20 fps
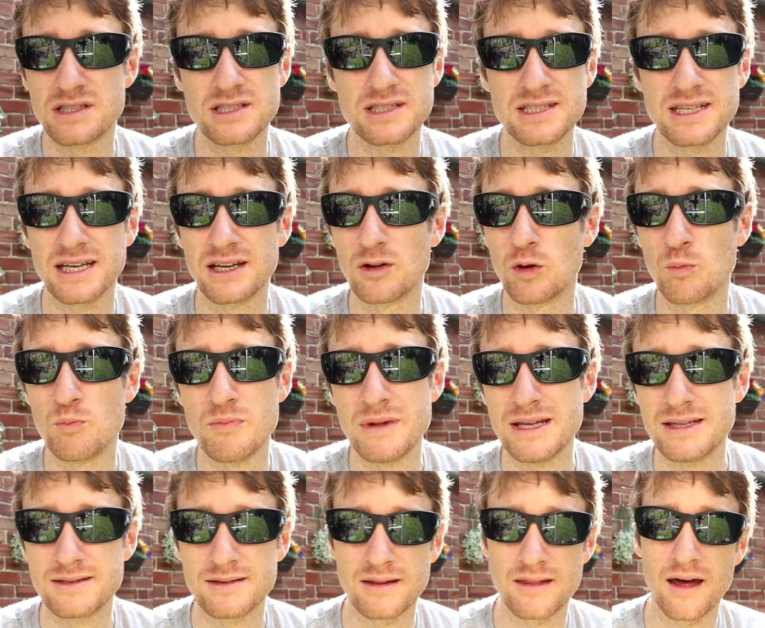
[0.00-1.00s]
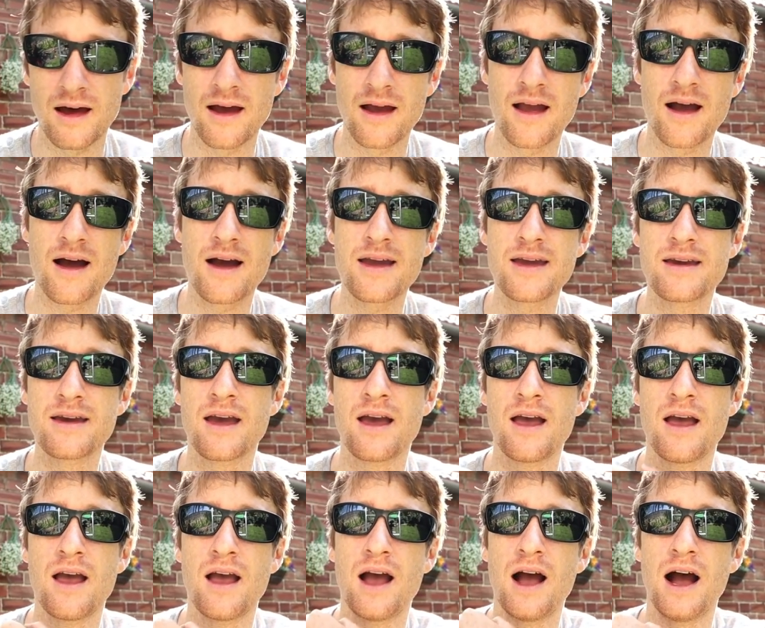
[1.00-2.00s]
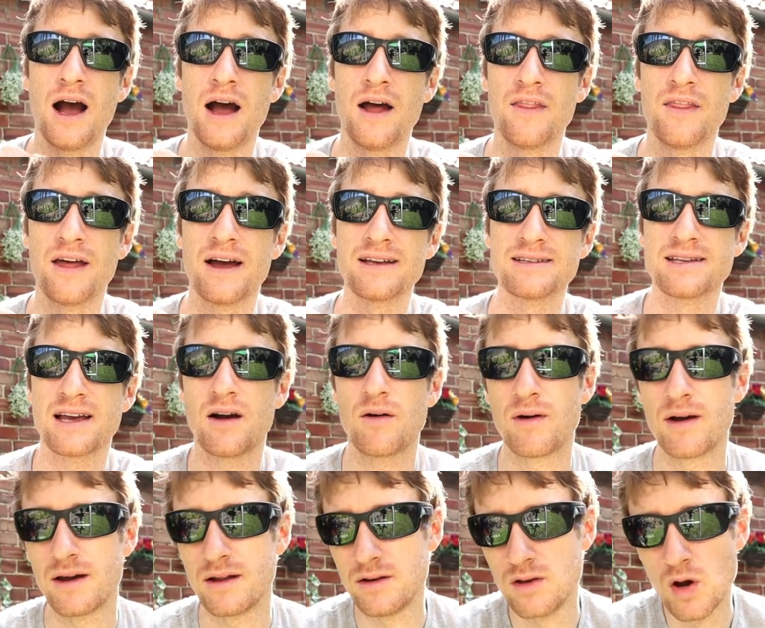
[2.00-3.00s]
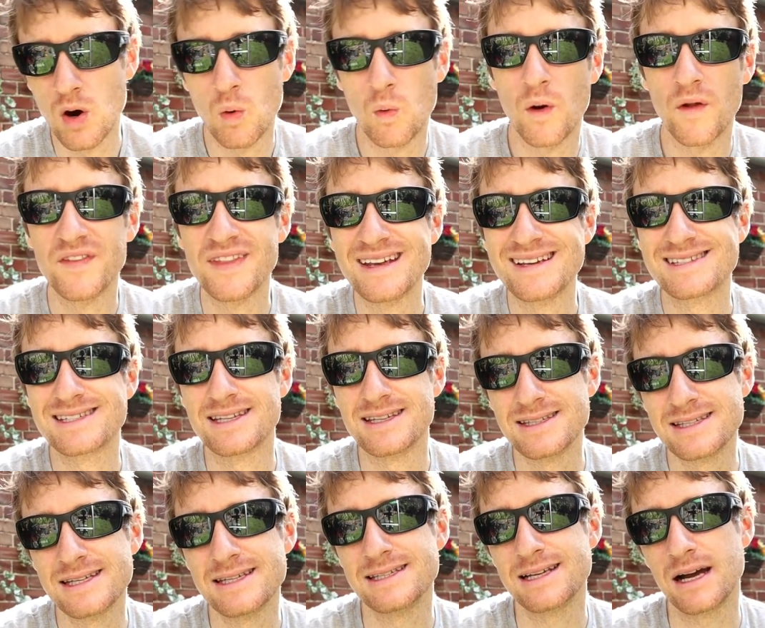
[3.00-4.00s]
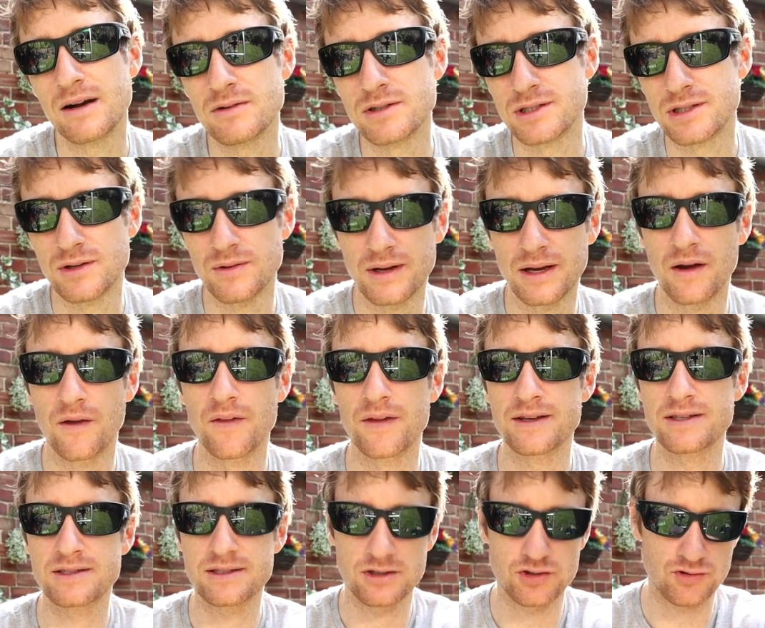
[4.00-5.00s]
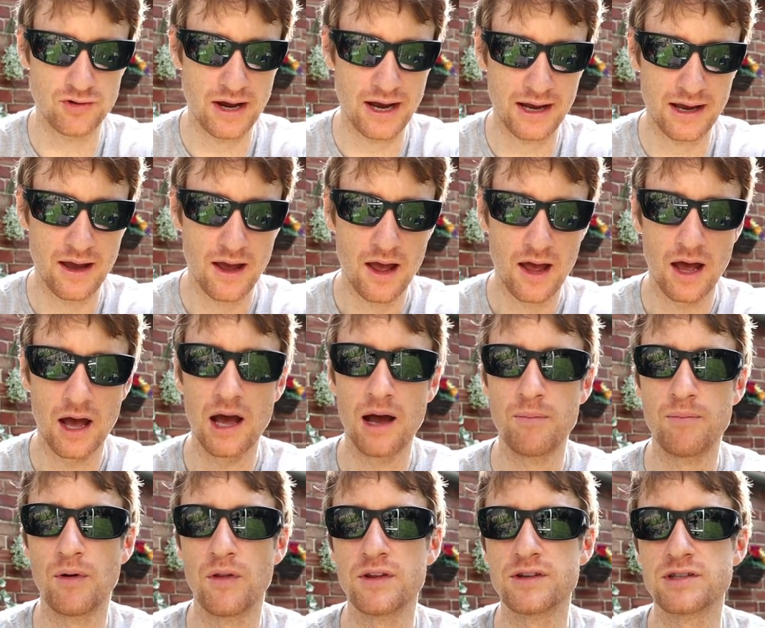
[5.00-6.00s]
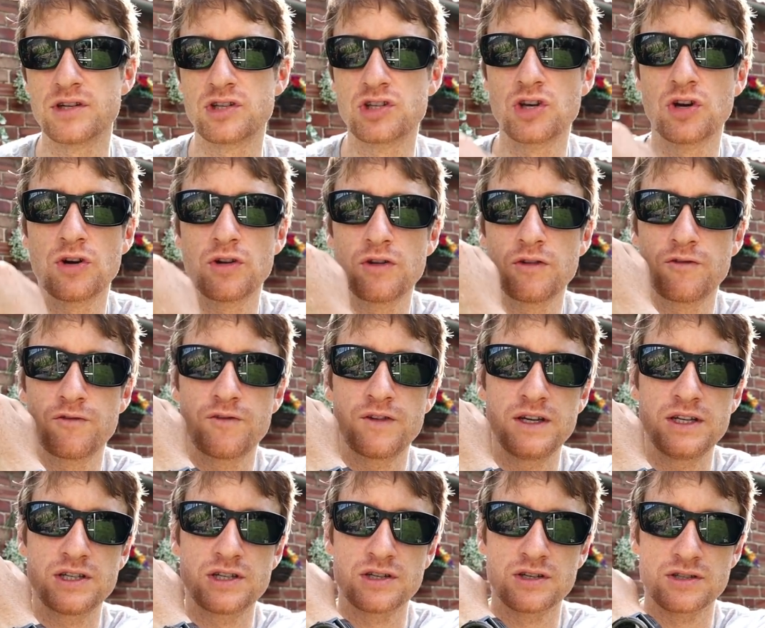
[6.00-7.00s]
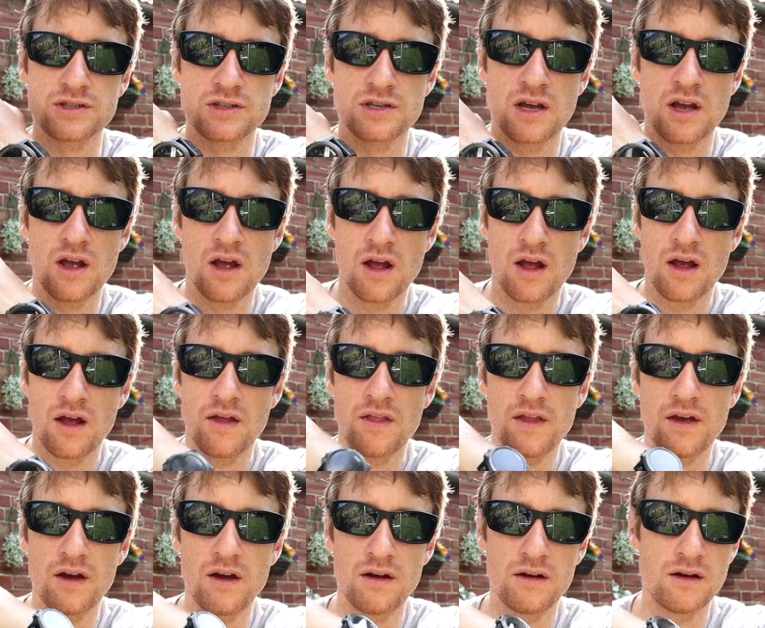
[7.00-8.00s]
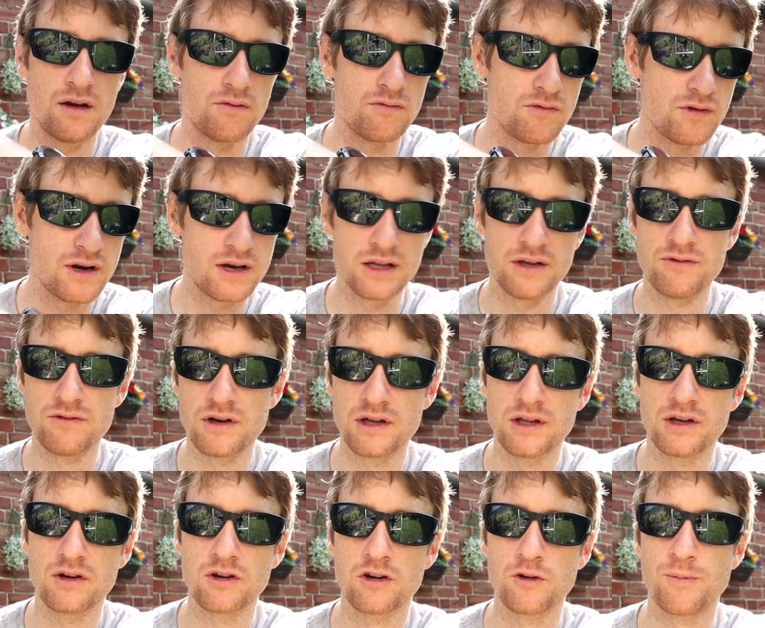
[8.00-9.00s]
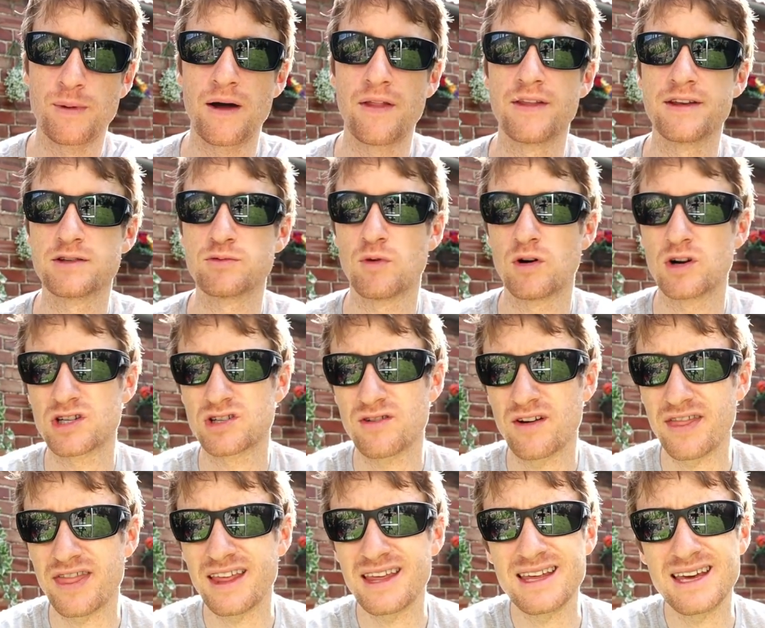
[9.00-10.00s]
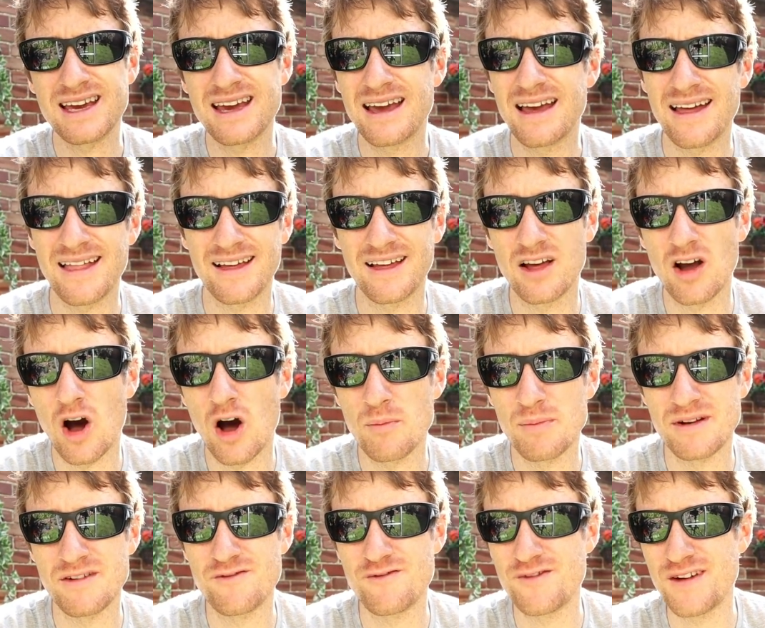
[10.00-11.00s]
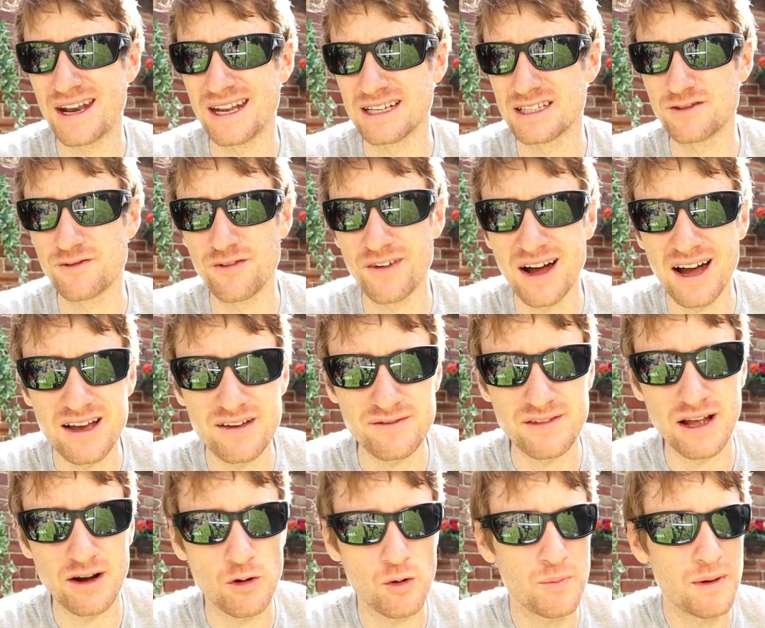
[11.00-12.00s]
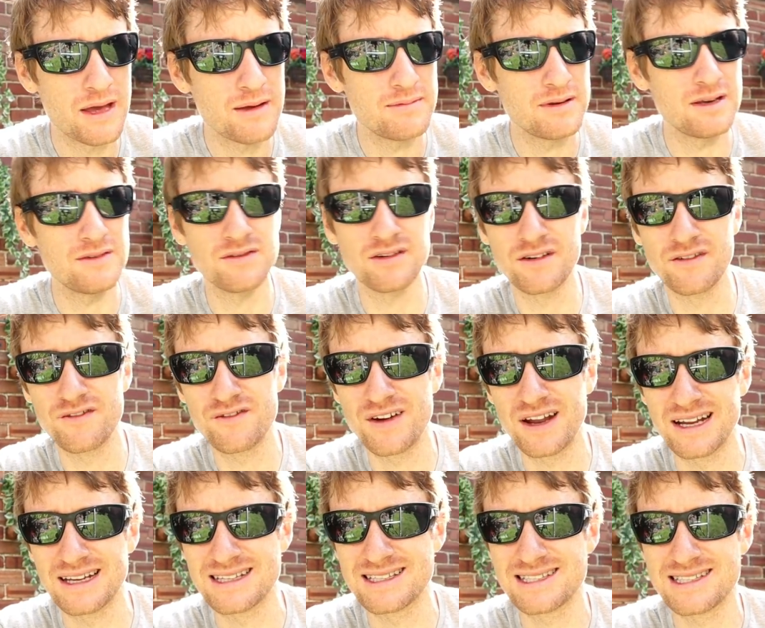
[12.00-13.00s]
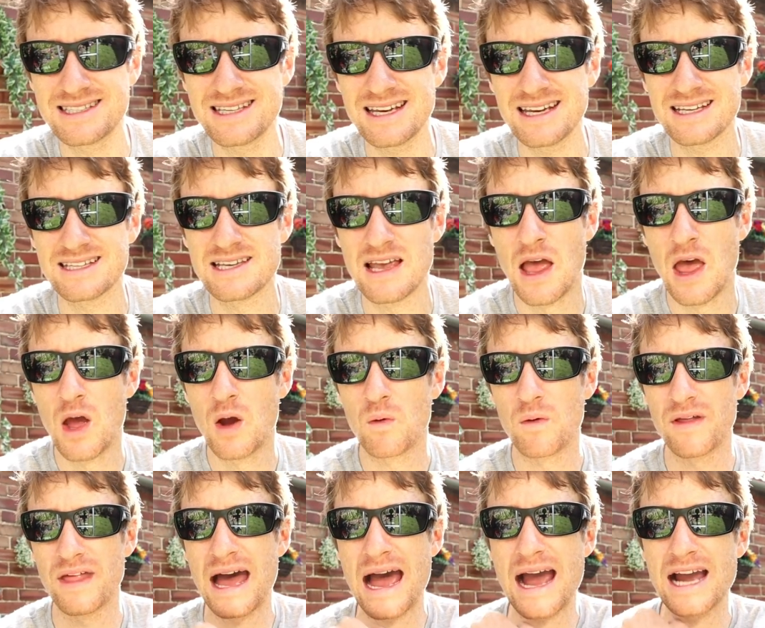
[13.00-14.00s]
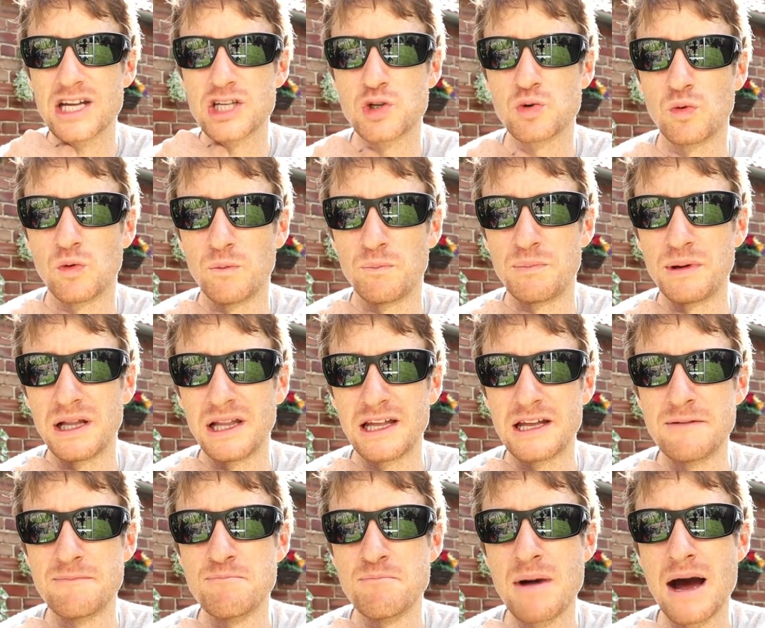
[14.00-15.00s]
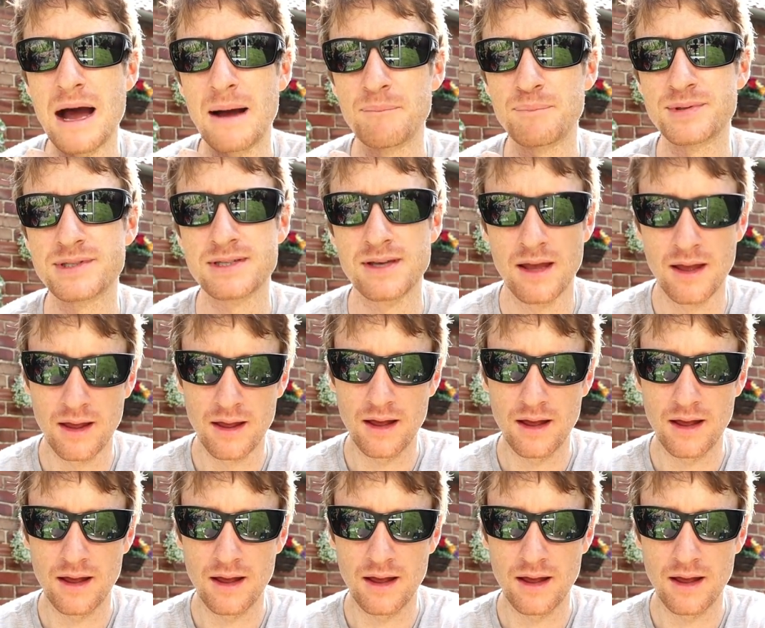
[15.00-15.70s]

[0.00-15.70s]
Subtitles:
single meter that I hike, and that's how I know what distances I was doing on this trek. But there's a ton of features that are really, really good about this watch. So I think you can get a Garmin Fenix 5 now, maybe even a Fenix 6 with actual built-in maps.